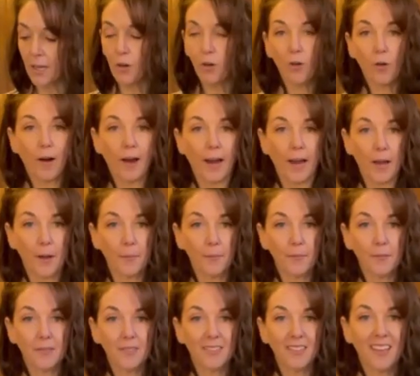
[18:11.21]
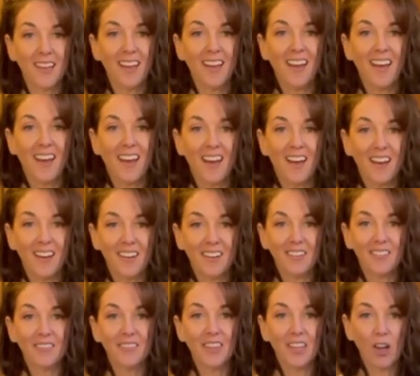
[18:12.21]
grams
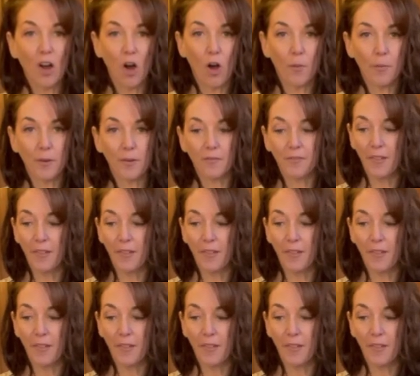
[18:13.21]
of the almond